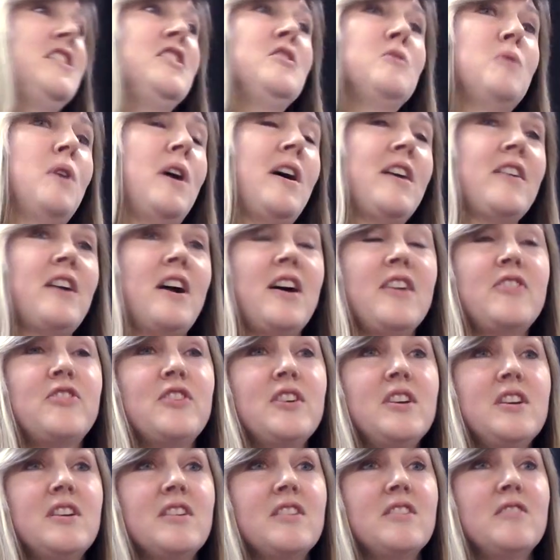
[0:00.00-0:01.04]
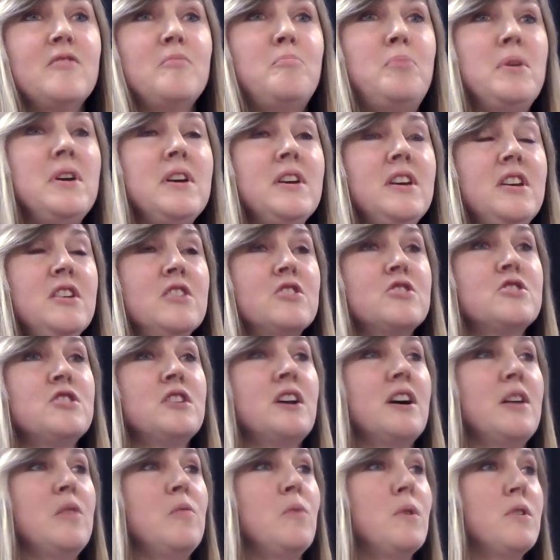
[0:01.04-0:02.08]
I think being here
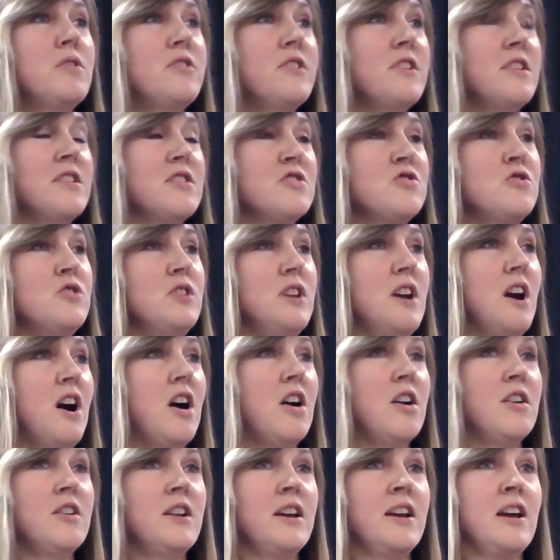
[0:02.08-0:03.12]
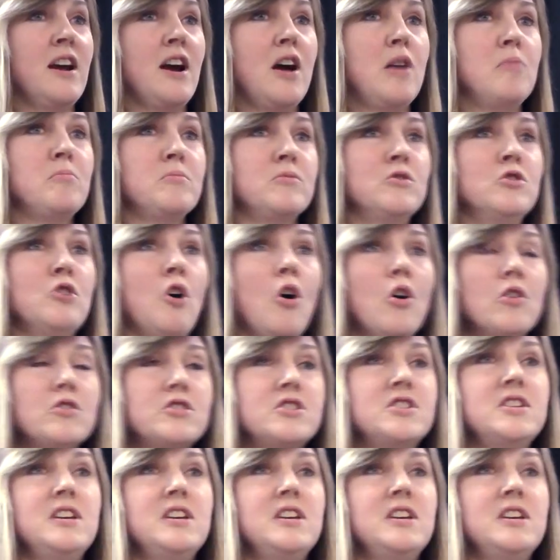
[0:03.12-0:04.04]
tonight, one thing that's really heartening, I'm not